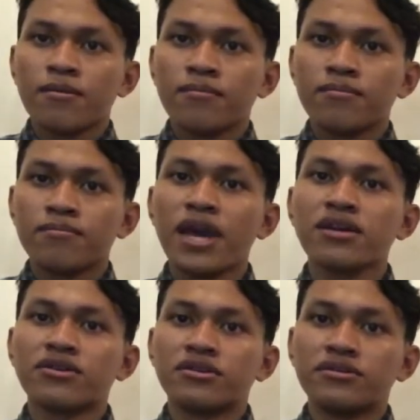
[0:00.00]

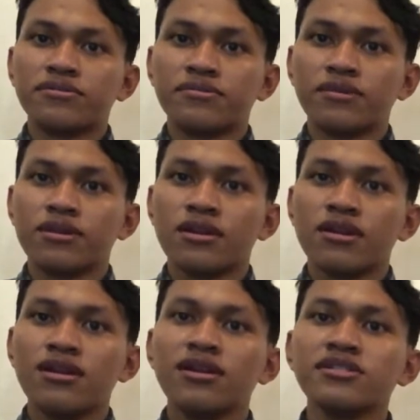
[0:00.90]
Background.
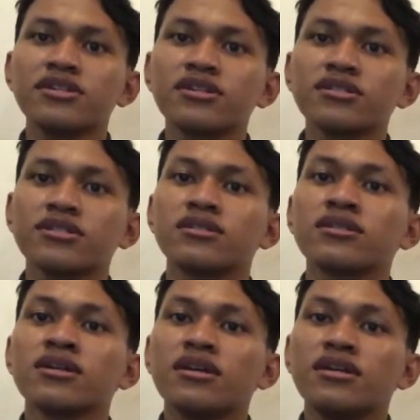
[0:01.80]
Literature
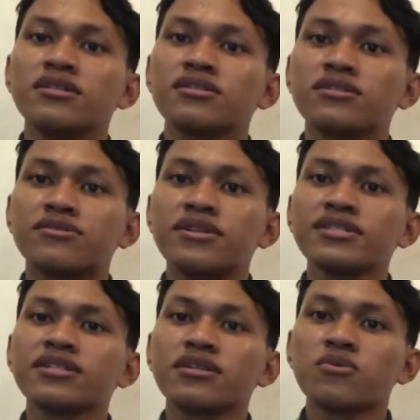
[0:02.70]
is
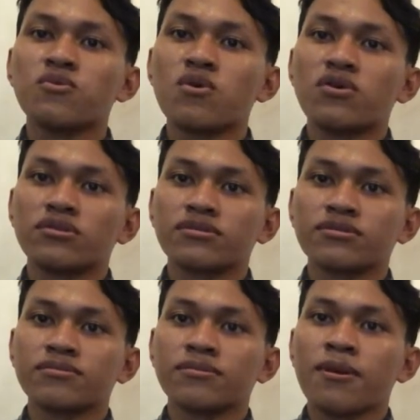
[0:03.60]
written work
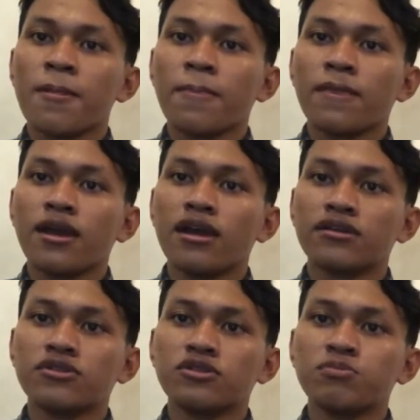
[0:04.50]

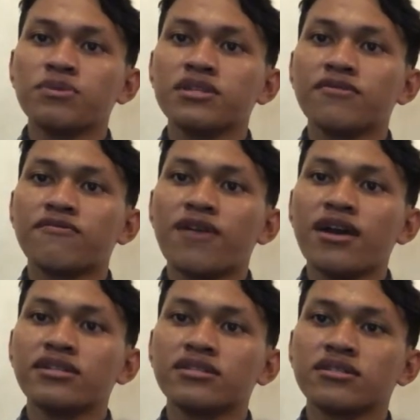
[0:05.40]
and could be
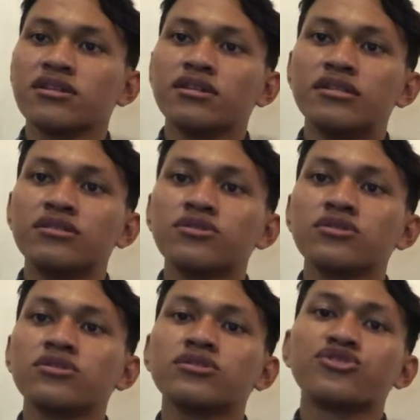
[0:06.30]
divided
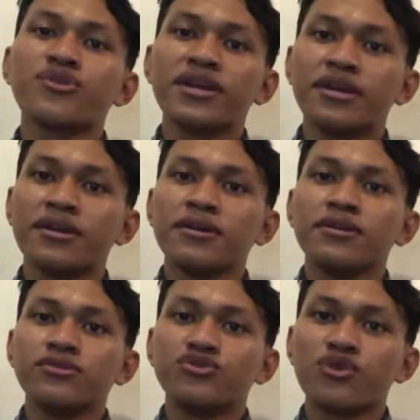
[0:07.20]
into three:
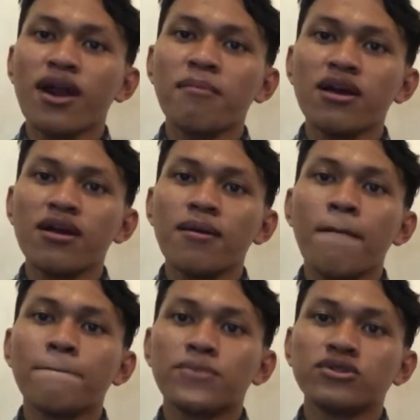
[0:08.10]
drama,
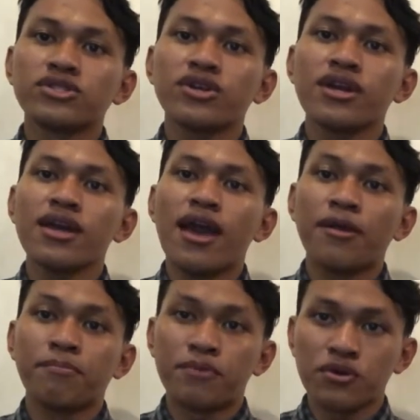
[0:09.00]
poetry,
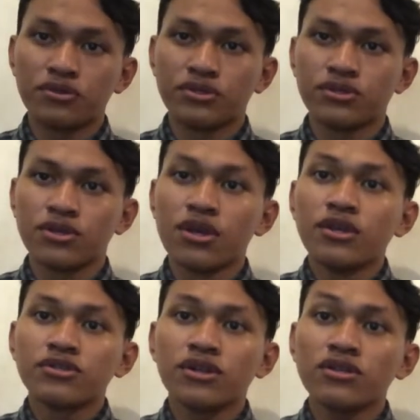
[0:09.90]
and prose.
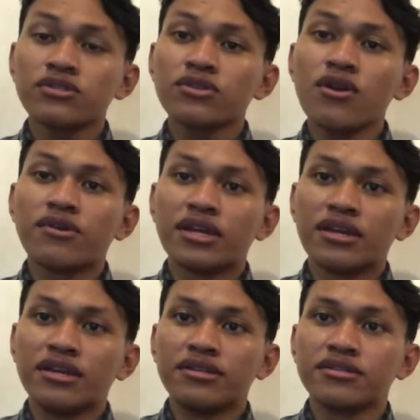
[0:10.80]
Short story
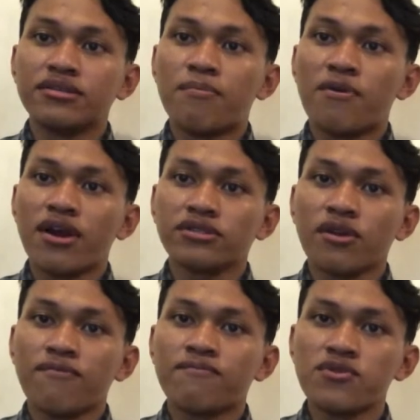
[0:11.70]
is the branch
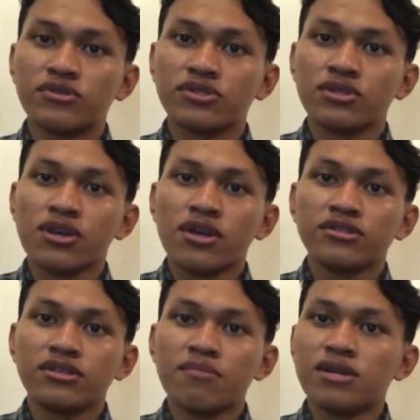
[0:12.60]
of prose,
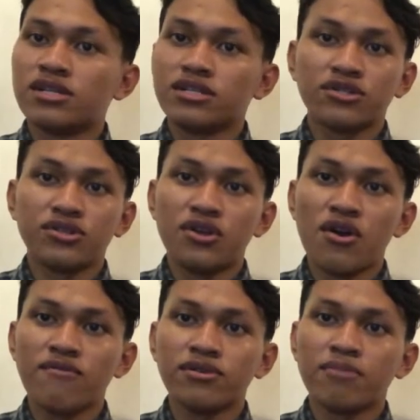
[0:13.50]
similar to
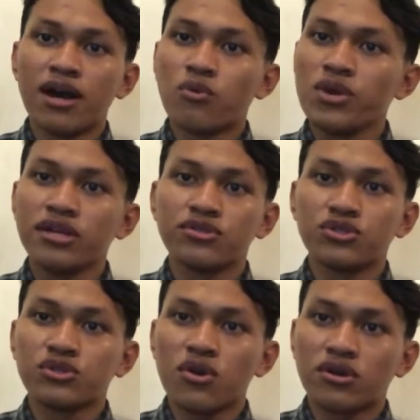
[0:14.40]
novel but way too short.